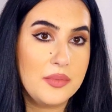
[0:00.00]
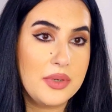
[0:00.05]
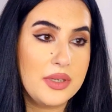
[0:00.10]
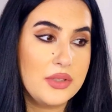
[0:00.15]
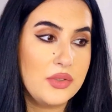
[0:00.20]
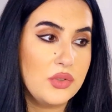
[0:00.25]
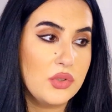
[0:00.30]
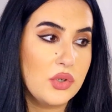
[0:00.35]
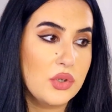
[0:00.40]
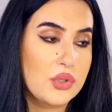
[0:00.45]
by
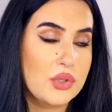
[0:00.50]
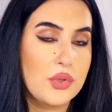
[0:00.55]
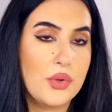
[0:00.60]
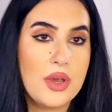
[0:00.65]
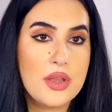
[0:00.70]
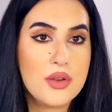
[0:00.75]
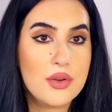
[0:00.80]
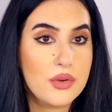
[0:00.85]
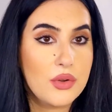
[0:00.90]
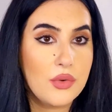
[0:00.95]
Dior, so
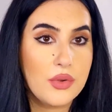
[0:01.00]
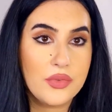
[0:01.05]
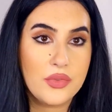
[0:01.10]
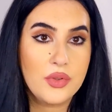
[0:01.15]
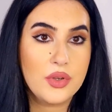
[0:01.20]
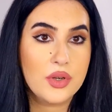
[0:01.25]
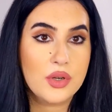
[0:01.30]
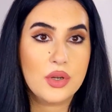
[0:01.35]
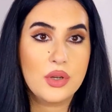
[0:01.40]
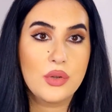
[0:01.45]
I don't know if
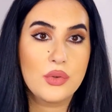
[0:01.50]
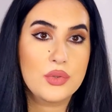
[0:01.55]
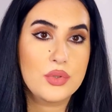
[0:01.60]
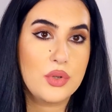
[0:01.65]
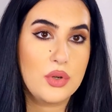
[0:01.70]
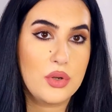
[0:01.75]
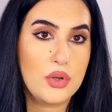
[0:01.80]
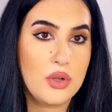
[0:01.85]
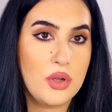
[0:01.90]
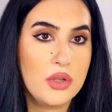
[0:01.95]
they're close
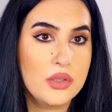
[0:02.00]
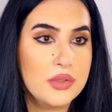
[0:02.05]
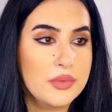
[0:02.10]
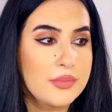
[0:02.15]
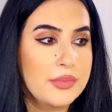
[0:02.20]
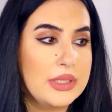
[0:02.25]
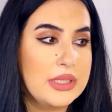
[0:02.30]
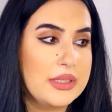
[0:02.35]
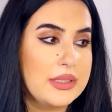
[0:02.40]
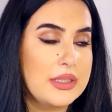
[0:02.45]
or not,
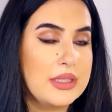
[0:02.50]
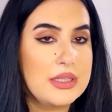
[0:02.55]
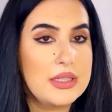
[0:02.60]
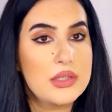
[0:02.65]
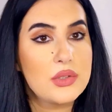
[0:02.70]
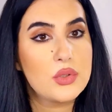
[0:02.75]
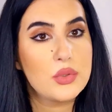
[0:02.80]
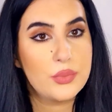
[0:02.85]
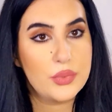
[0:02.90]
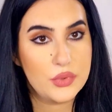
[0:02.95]
but it
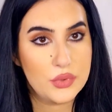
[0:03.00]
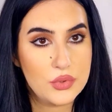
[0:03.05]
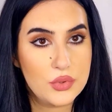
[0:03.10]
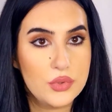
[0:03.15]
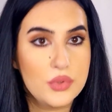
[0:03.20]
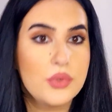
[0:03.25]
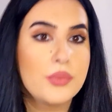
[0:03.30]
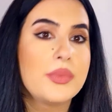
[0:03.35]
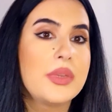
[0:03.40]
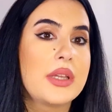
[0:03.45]
is supposed to
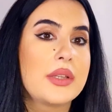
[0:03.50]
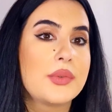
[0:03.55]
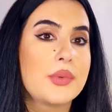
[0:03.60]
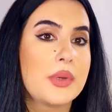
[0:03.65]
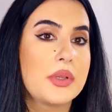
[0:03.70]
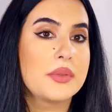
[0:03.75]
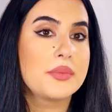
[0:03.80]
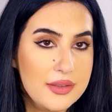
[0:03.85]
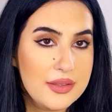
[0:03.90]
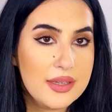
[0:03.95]
dupe that one.